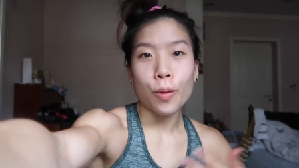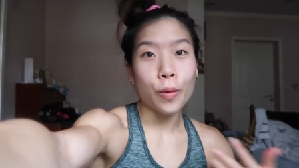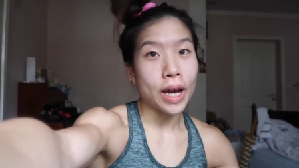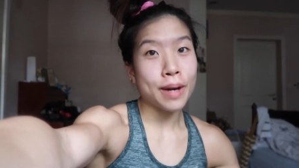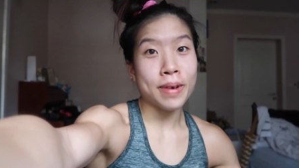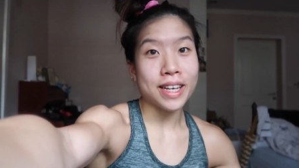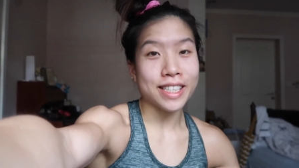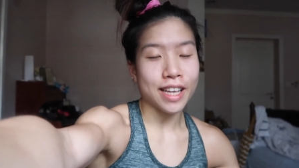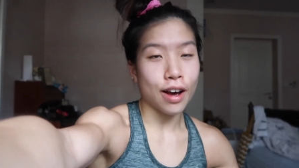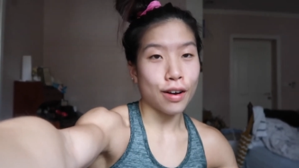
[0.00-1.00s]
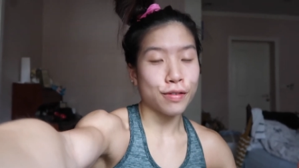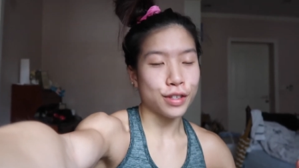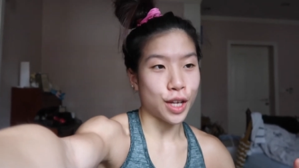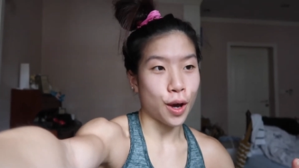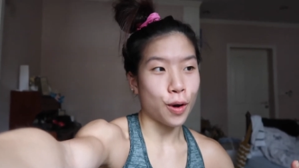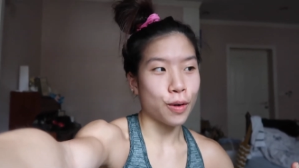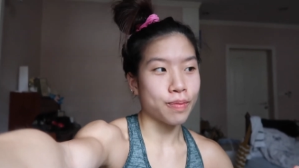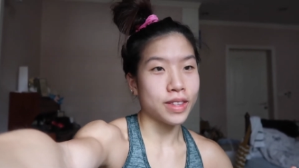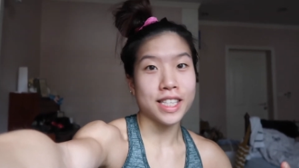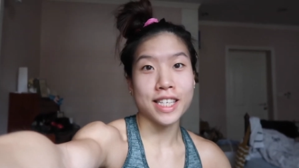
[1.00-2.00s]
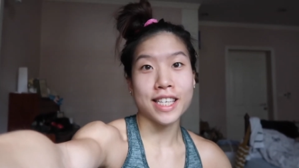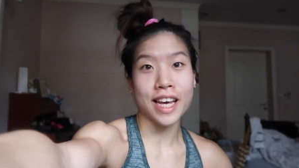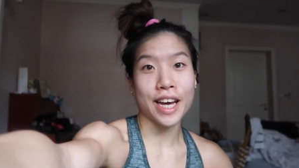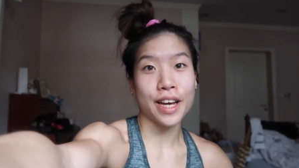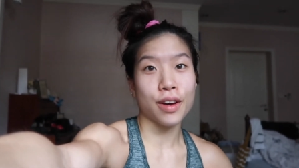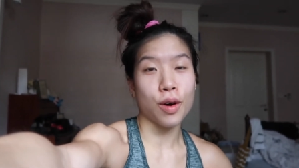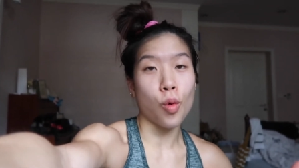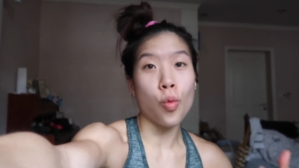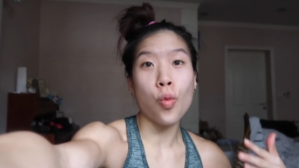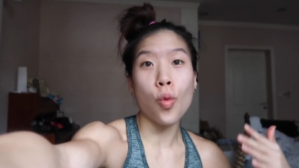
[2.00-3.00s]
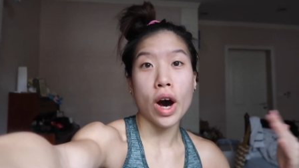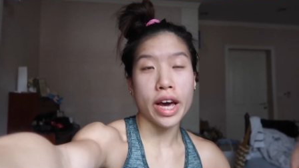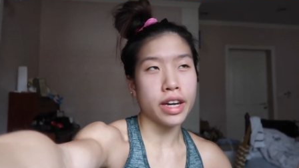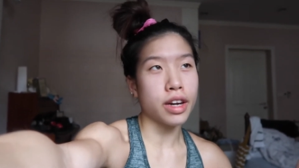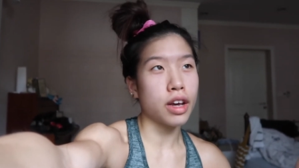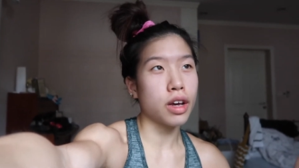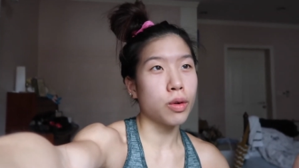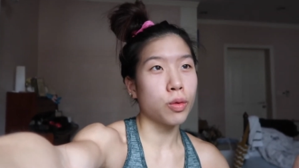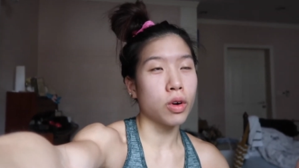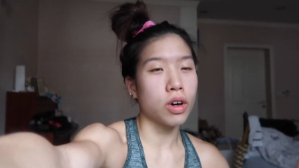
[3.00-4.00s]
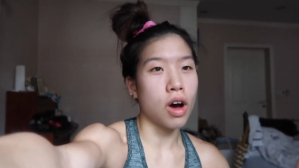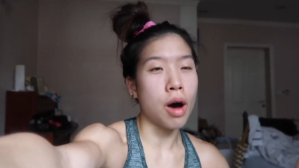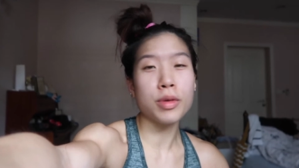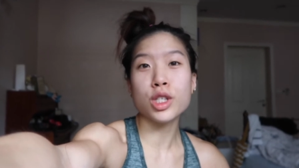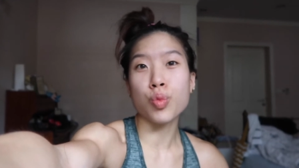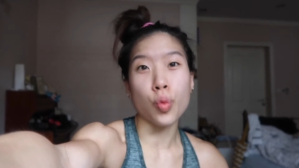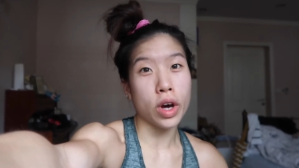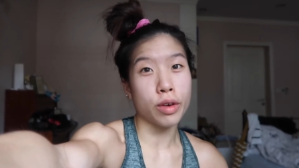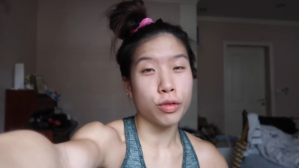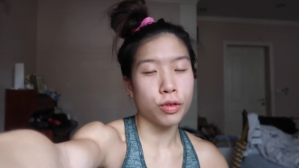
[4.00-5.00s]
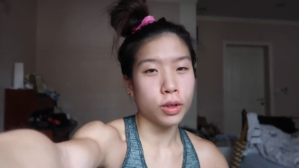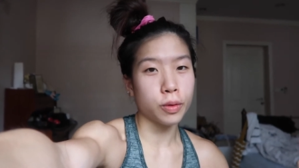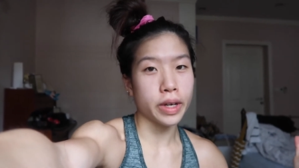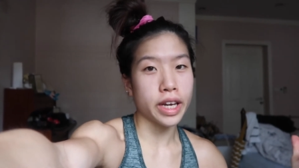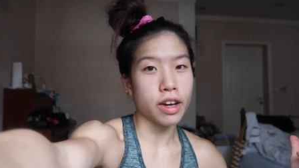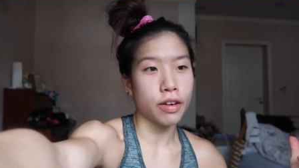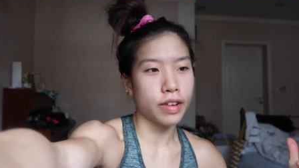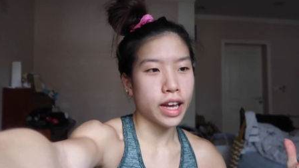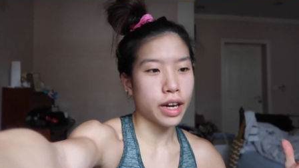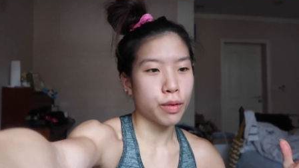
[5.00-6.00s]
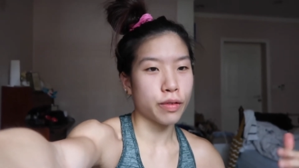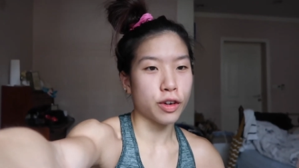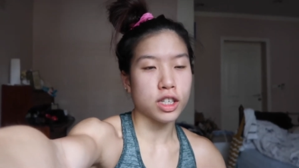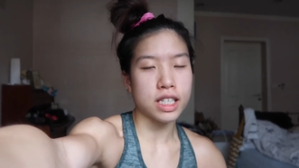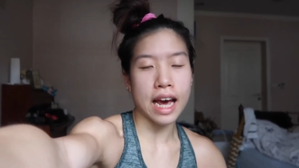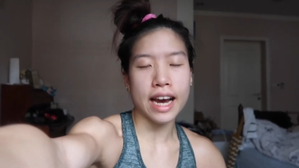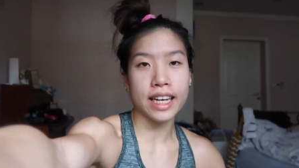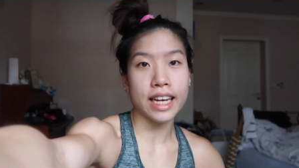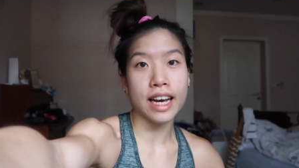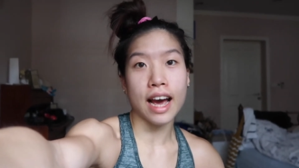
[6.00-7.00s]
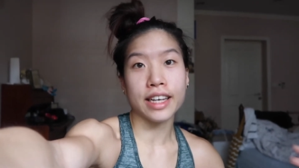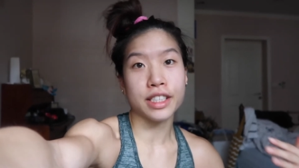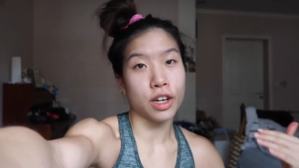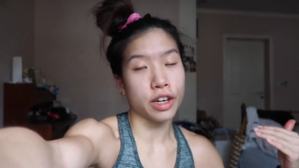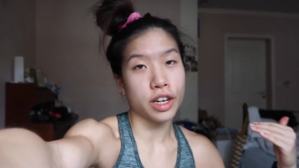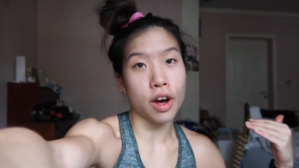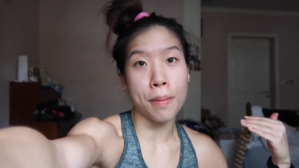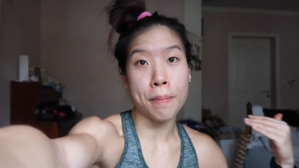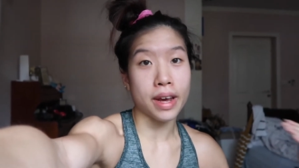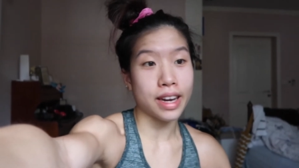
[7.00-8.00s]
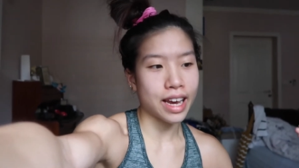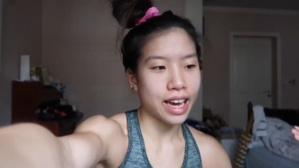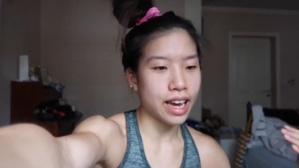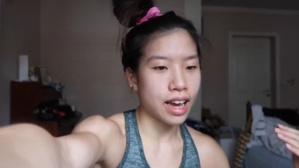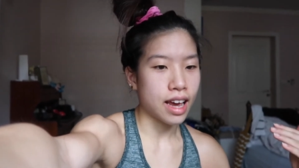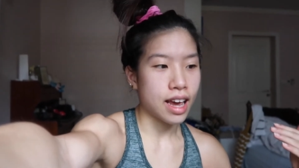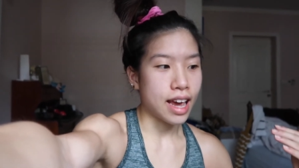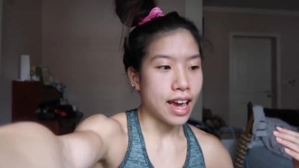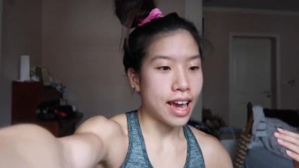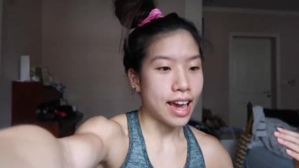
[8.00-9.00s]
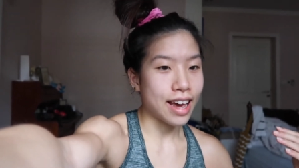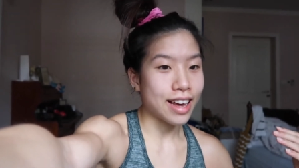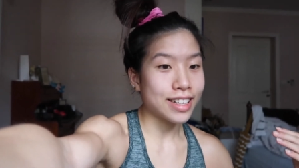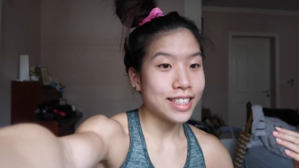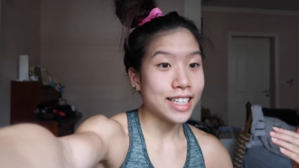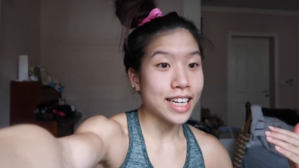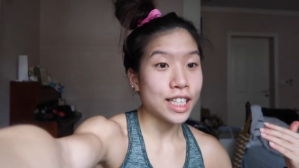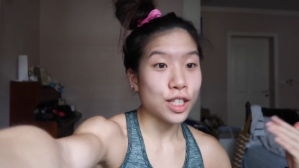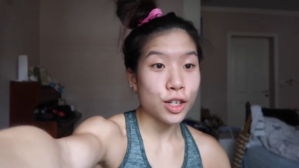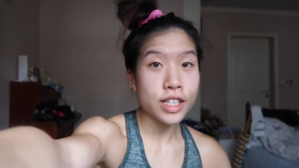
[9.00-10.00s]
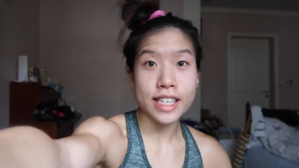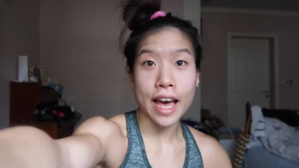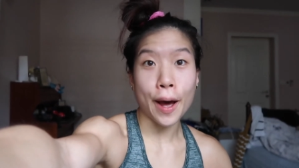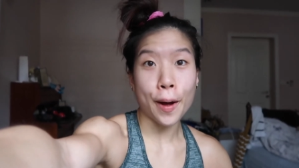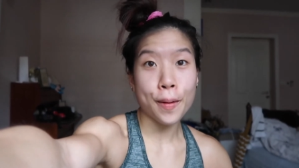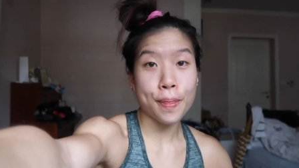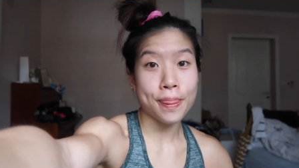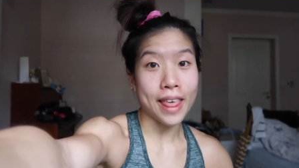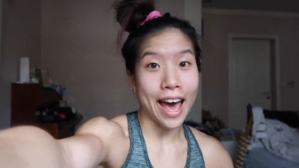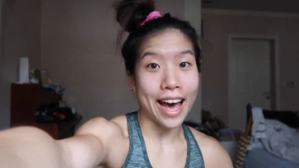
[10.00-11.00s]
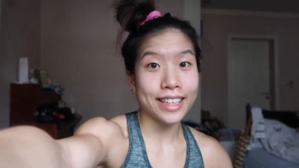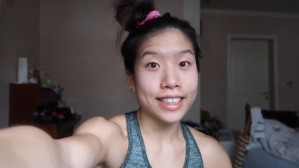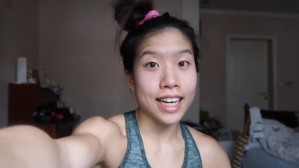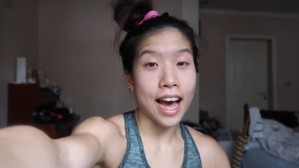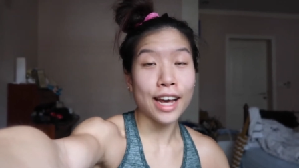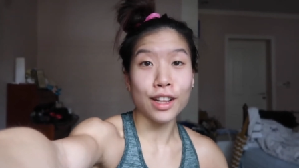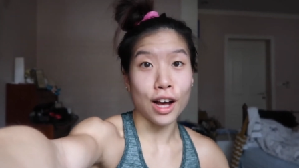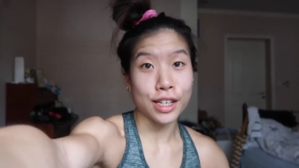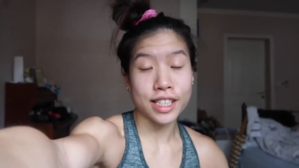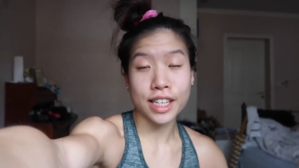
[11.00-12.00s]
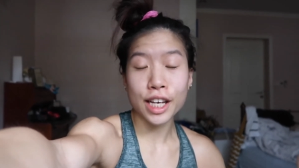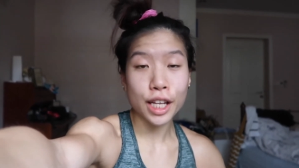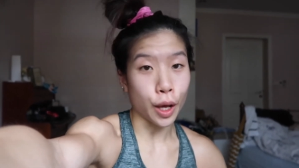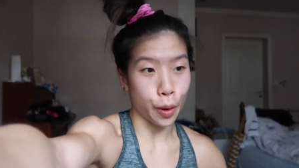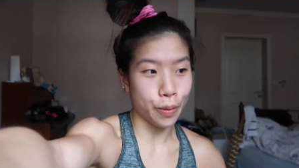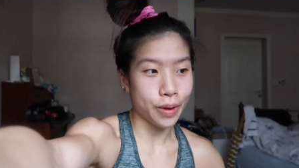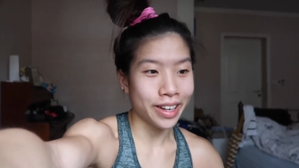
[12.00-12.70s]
weighed myself so this is like one almost one full week of like reverse dieting I started on Monday and it turns out that I lost a kilo